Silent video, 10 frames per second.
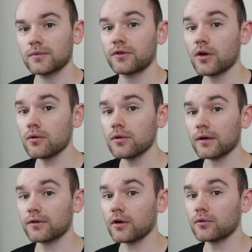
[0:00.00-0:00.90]
So
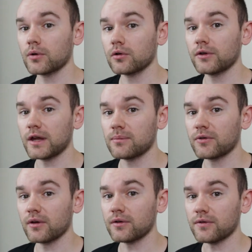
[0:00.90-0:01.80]
that's Oddworld
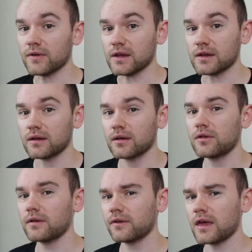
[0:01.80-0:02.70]
Abe's Oddysee.
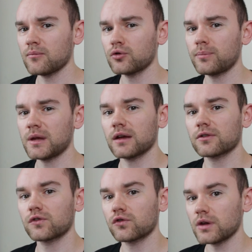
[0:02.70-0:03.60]
This game would be
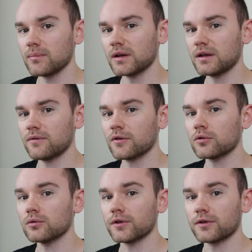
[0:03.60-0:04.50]
extremely
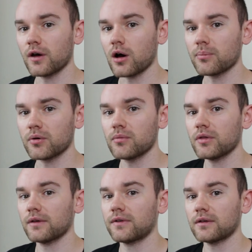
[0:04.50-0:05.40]
difficult to top, but
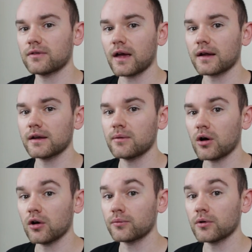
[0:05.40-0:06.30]
that's exactly
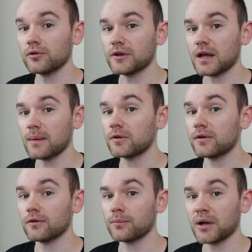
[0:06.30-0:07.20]
what Oddworld
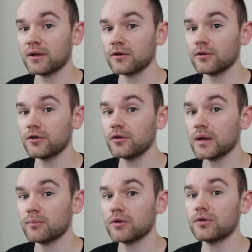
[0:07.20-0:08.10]
inhabitants planned on
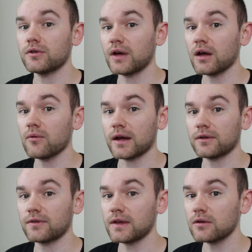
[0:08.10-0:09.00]
doing with the
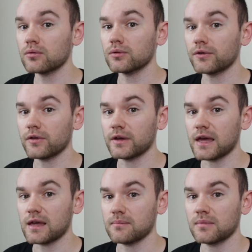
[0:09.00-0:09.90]
direct sequel to the
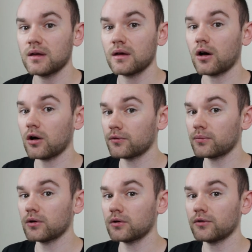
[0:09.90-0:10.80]
game,
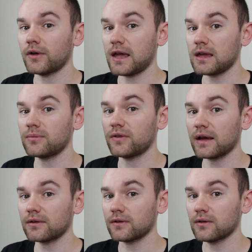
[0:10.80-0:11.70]
Oddworld Abe's
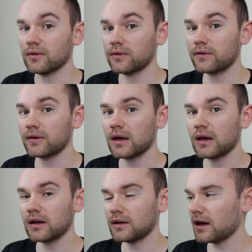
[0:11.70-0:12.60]
Exodus.
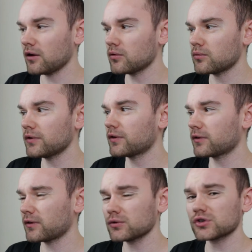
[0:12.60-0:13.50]
Now, with
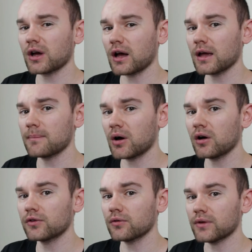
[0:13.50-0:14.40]
such a high
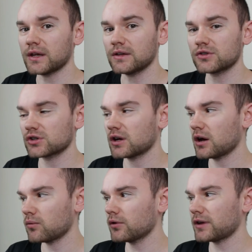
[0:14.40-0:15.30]
bar to reach,
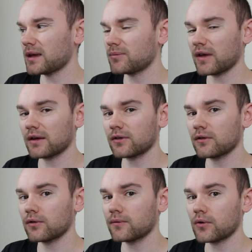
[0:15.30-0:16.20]
would Abe's
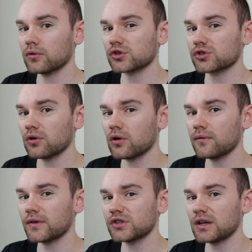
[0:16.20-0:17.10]
Exodus fall short
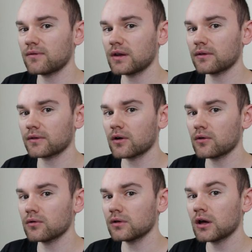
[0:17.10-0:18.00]
of achieving its
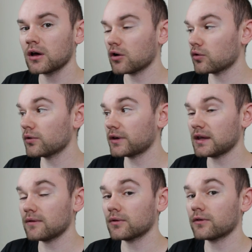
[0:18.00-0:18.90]
goal, or would it
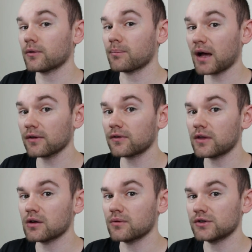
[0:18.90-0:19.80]
even surpass
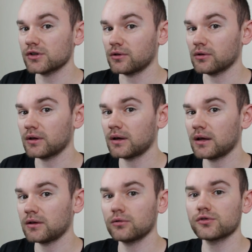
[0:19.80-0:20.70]
the original?
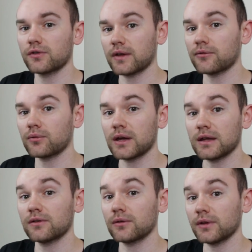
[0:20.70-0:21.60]
You'll just have to wait
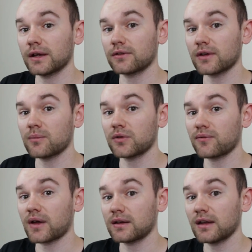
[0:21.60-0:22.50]
until next time to
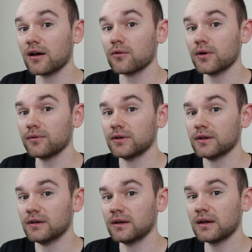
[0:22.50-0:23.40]
find out, won't
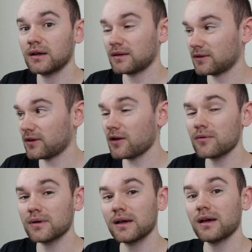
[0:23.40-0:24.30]
you?
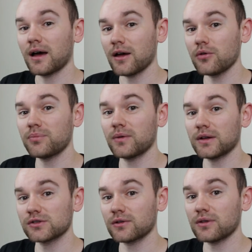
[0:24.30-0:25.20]
So, I hope you
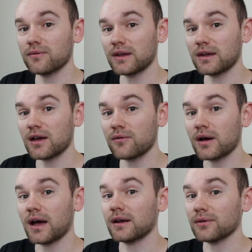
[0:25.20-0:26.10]
enjoyed the
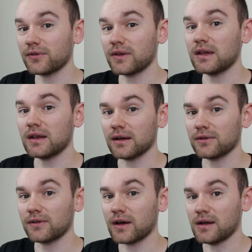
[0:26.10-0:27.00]
video, and I'll see you
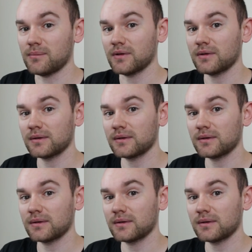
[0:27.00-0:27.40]
next time.